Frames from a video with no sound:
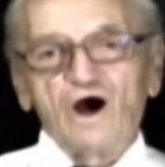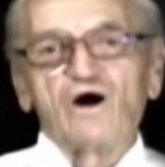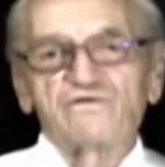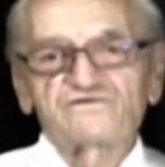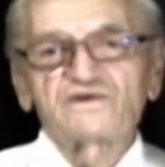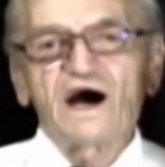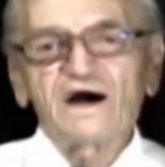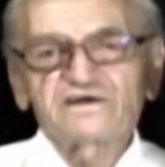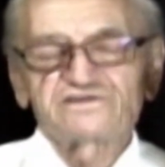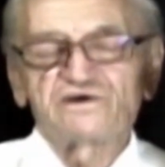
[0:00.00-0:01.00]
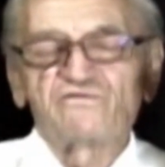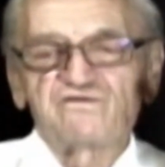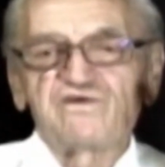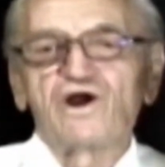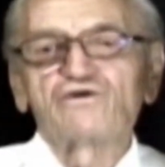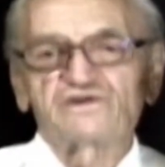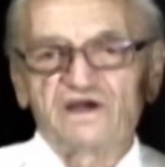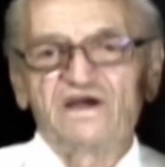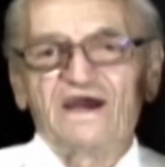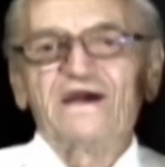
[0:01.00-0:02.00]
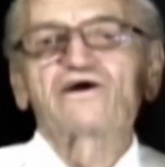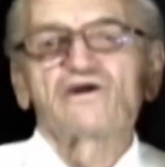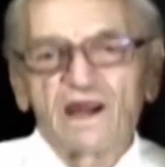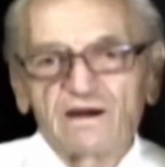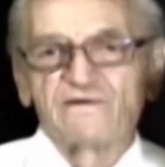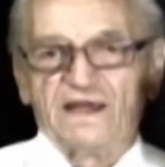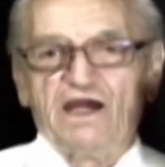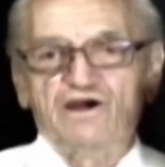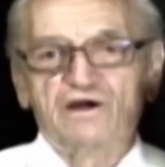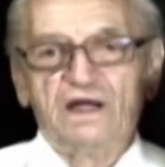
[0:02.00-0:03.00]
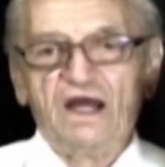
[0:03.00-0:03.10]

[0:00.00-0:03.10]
of toxin floating in Clear Lake